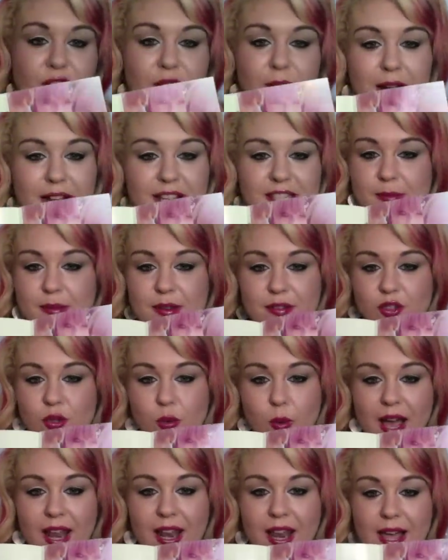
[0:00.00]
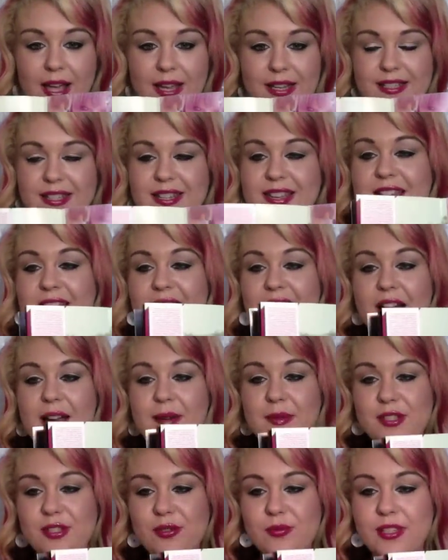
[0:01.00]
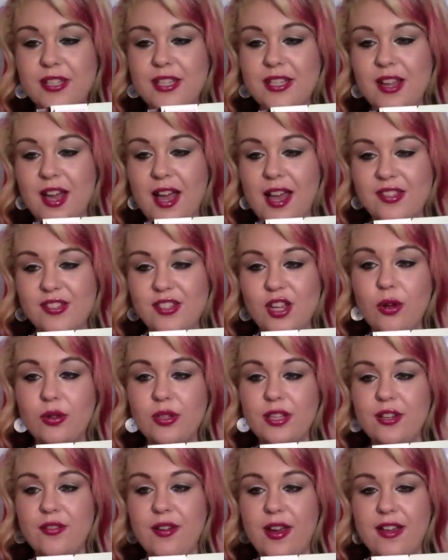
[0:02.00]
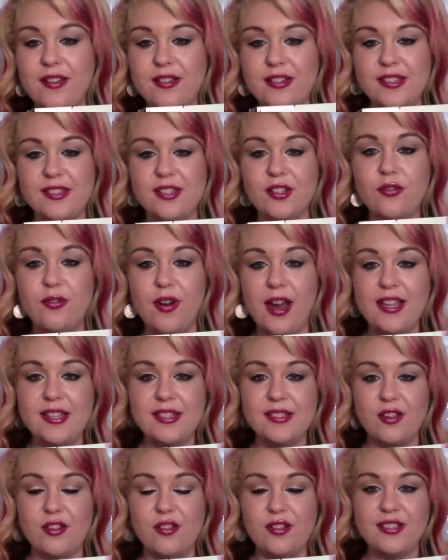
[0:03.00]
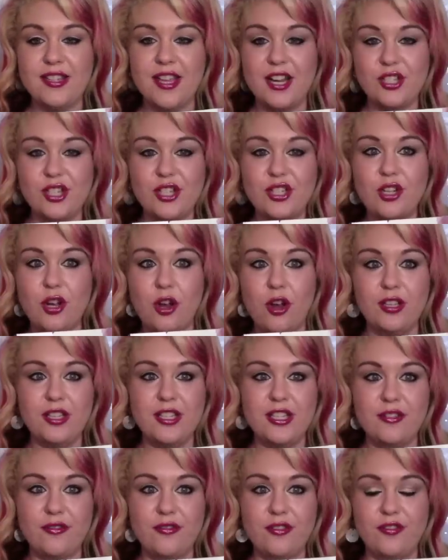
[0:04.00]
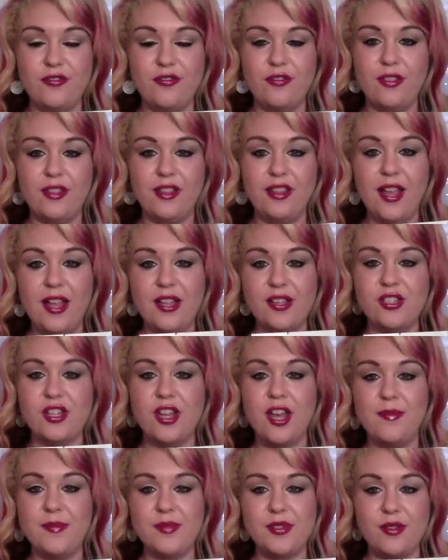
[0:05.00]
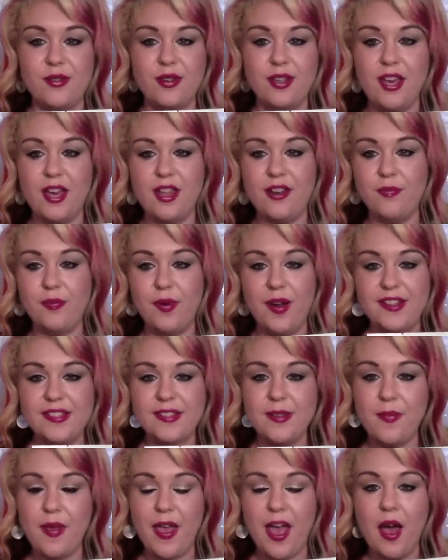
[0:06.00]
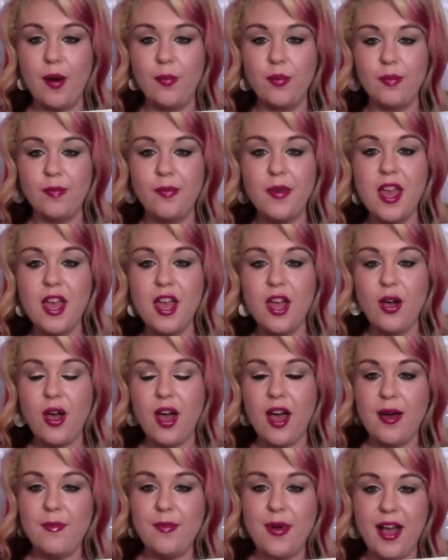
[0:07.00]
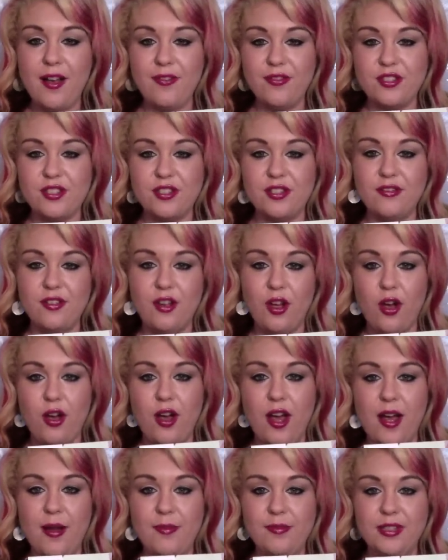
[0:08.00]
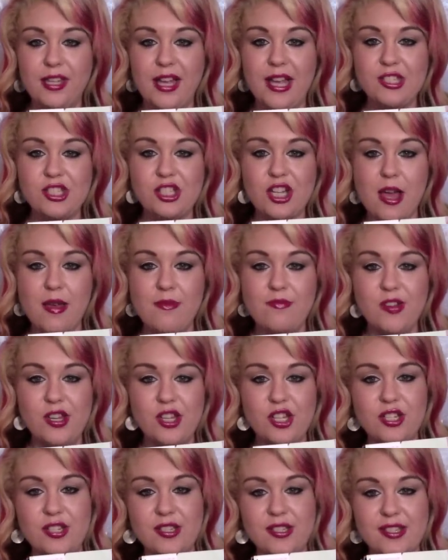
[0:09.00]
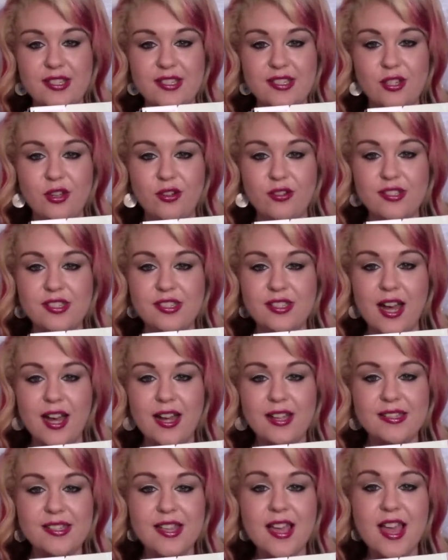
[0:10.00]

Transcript: reminds me of Twilight. It's really nice. Holy Ground is a great song. It's actually totally different from the last time, so it kind of breaks up the album. After Last Time finishes, this song starts.